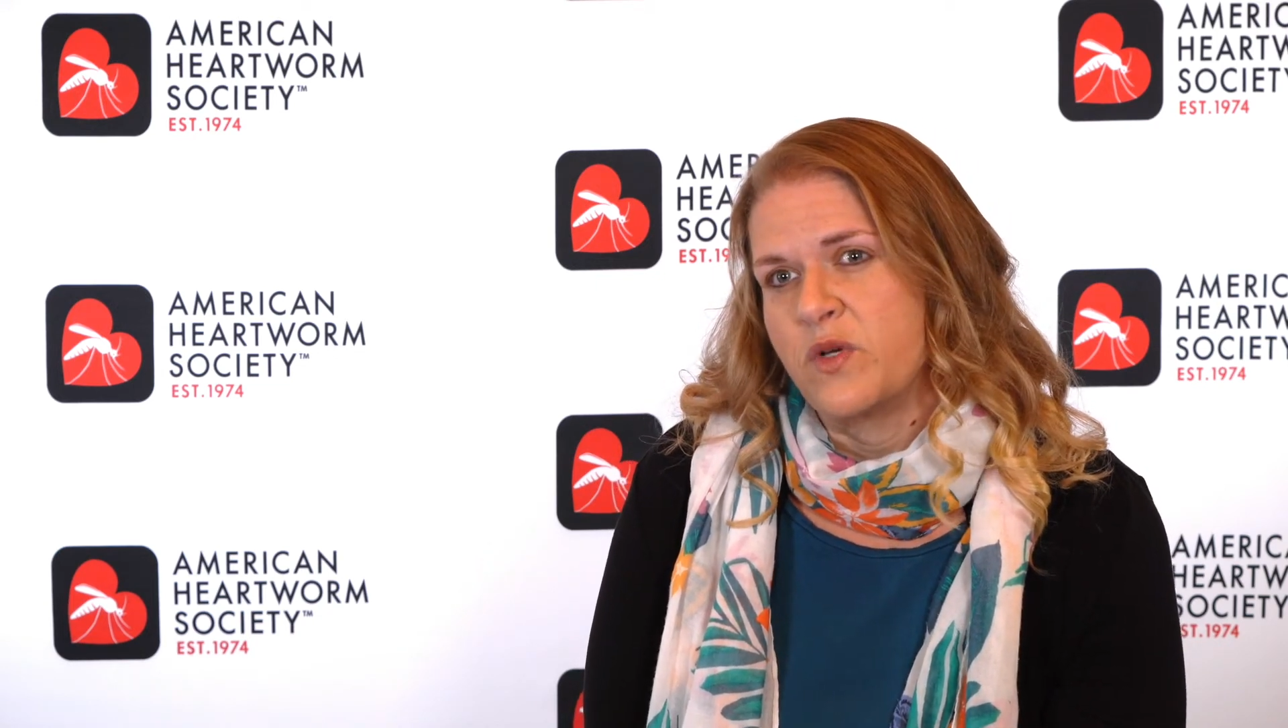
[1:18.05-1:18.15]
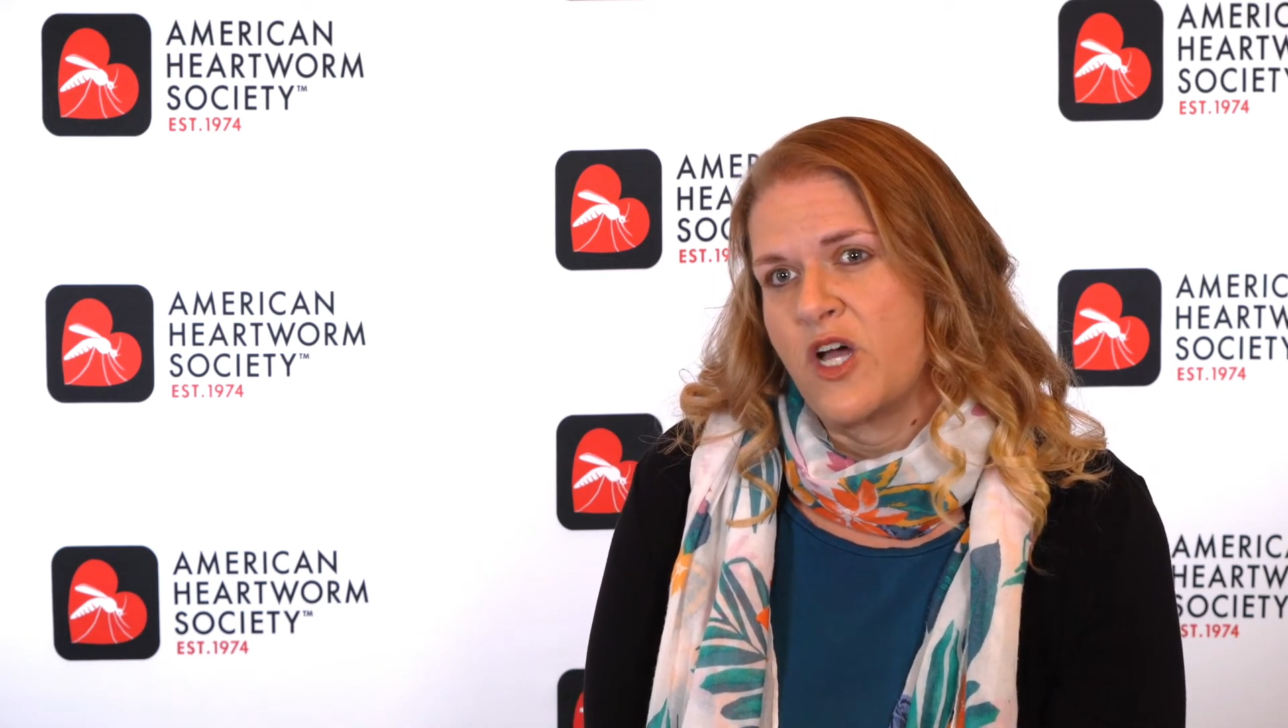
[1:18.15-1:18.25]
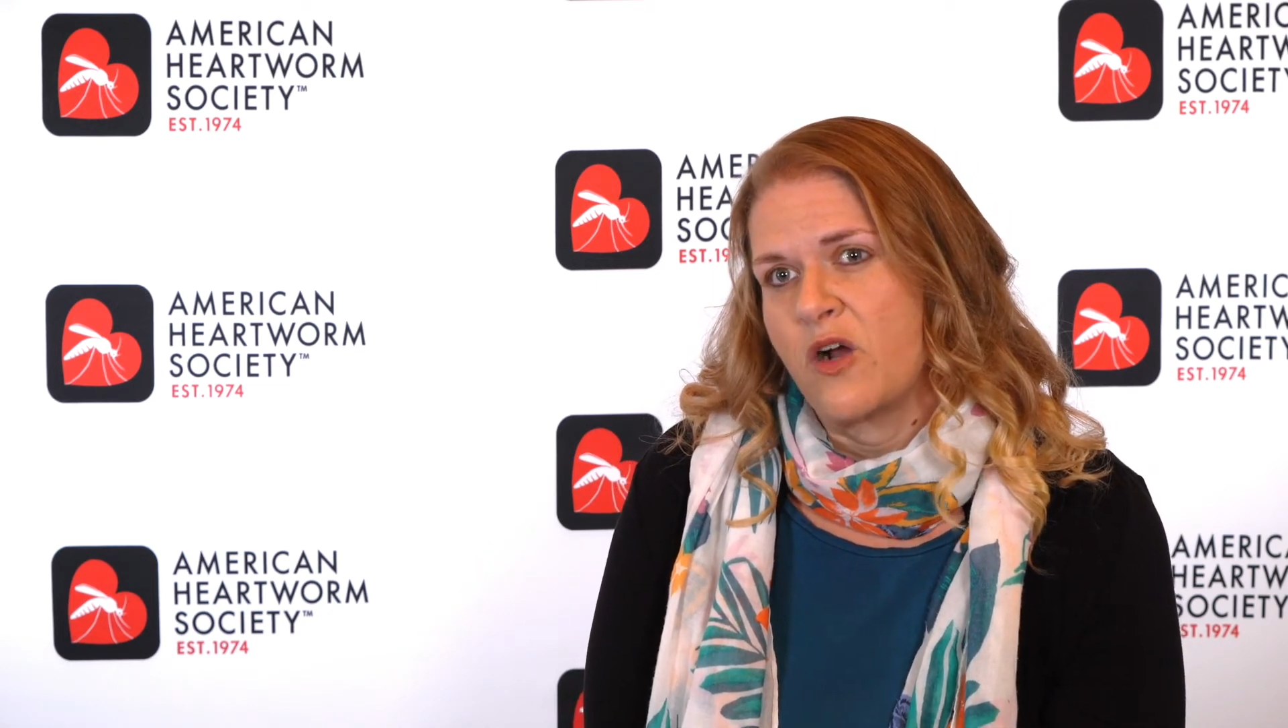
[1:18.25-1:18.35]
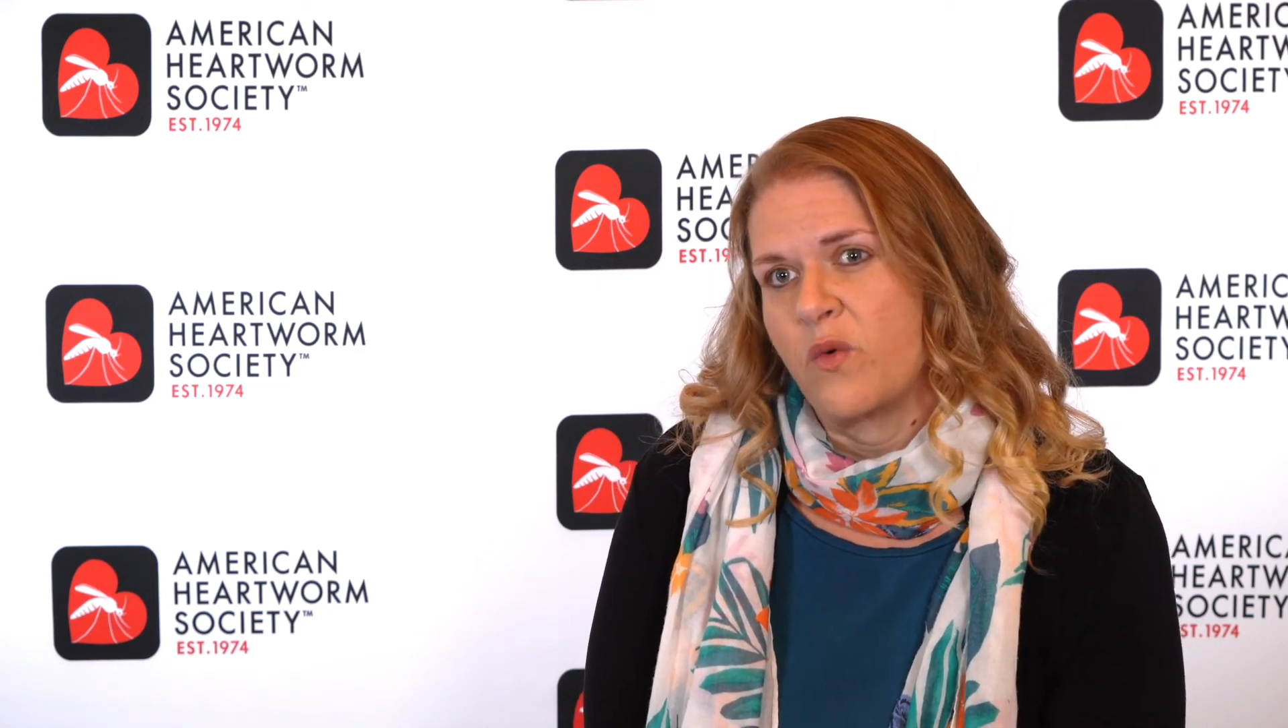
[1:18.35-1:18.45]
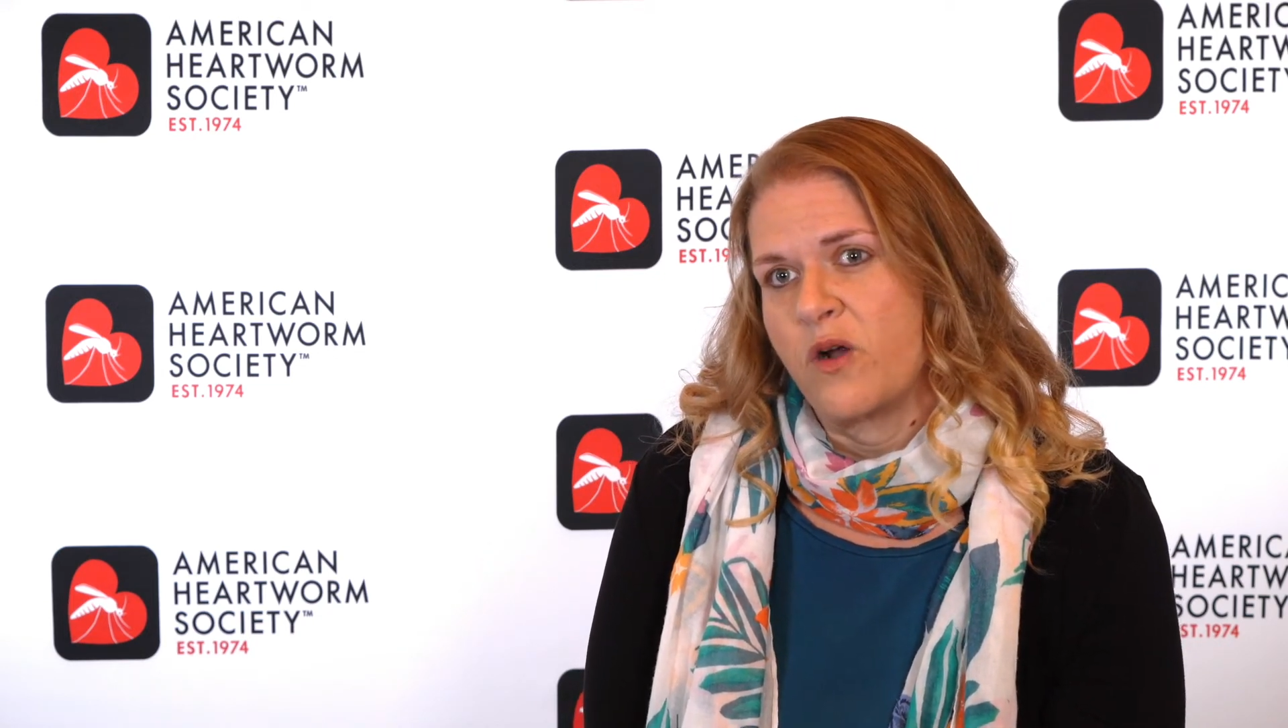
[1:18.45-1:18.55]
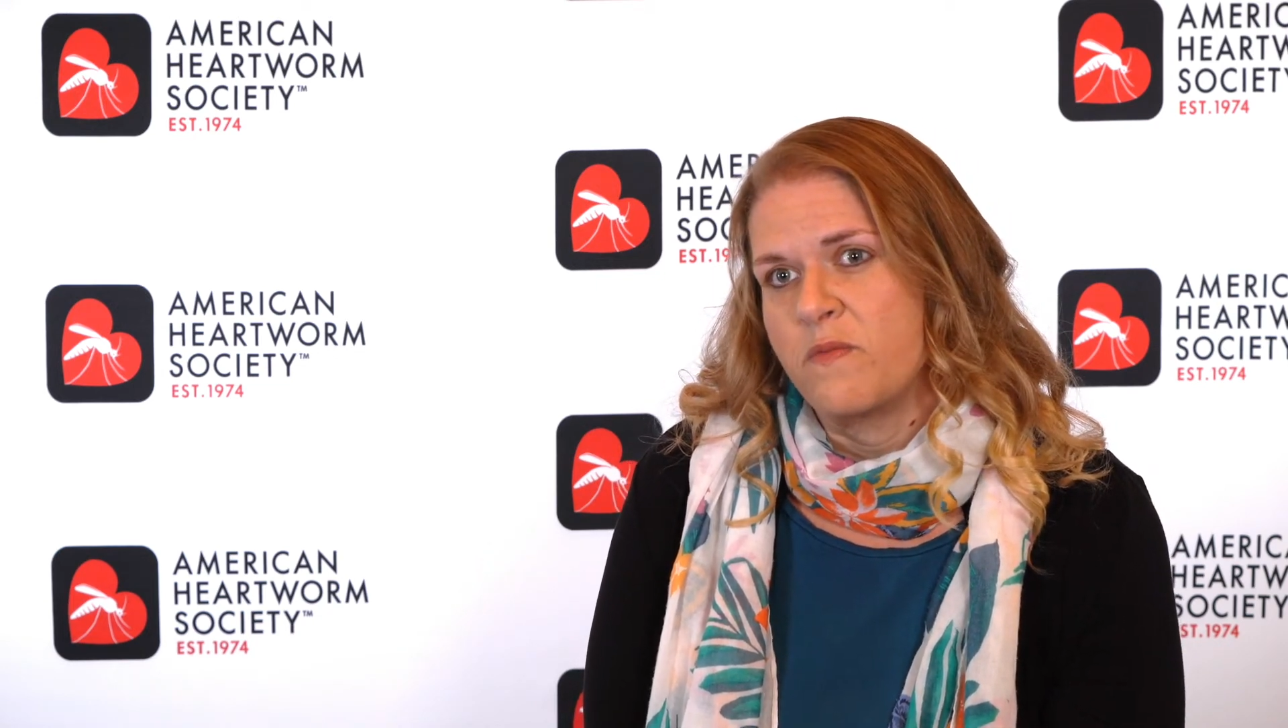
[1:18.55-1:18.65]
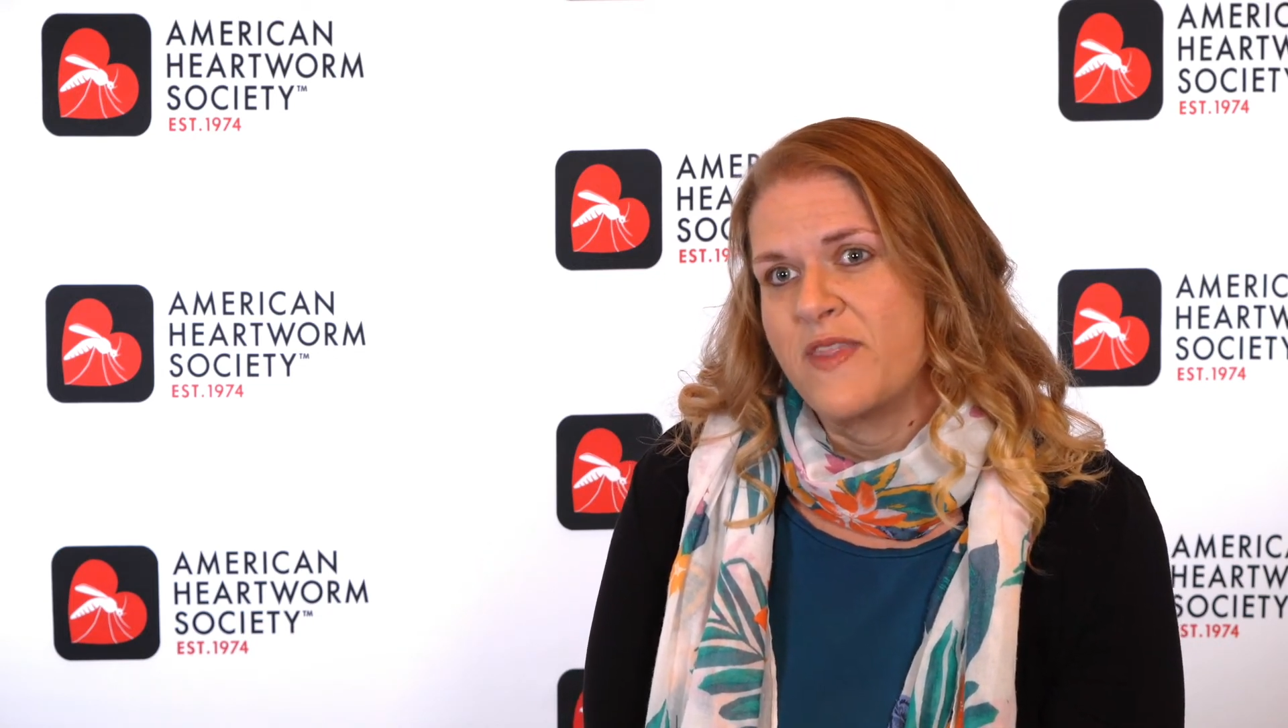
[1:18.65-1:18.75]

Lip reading: heartworm,